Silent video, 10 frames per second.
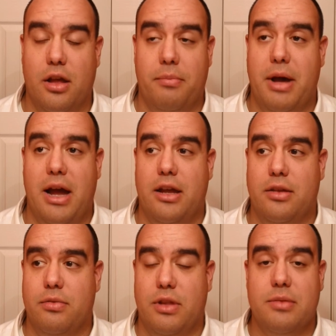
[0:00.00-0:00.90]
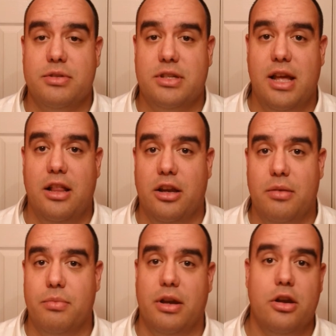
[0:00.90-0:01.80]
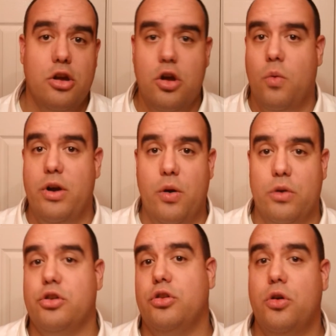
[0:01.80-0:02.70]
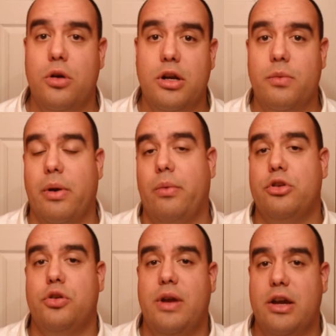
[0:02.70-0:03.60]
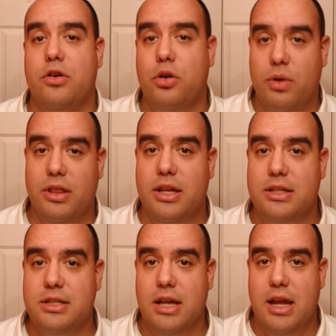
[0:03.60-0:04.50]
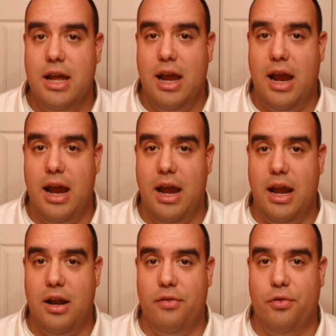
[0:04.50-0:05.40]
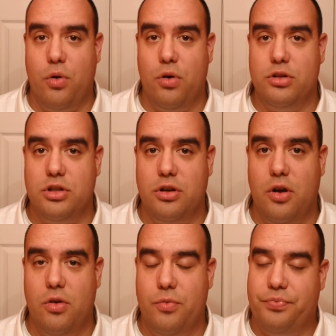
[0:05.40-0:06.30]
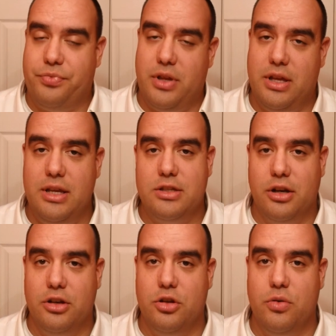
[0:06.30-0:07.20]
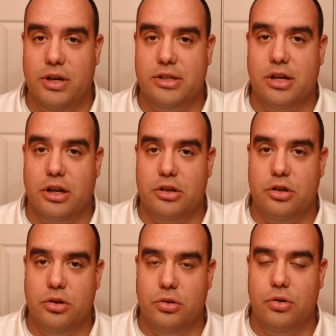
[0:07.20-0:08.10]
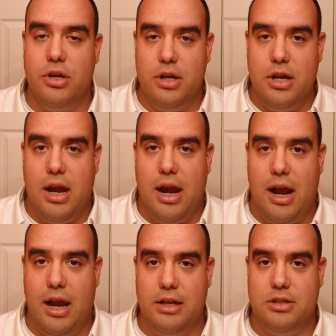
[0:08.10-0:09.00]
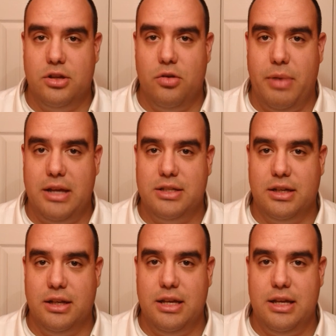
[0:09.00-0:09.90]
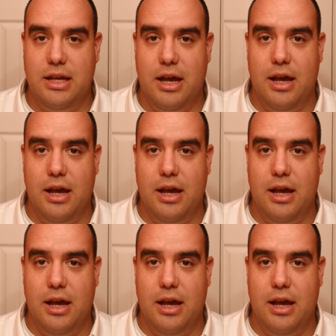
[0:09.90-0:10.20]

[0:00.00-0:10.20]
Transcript: by them telling him that we know what you're doing, we don't want you here doing this. And of course, you know, he's going to do what he's going to do. And so basically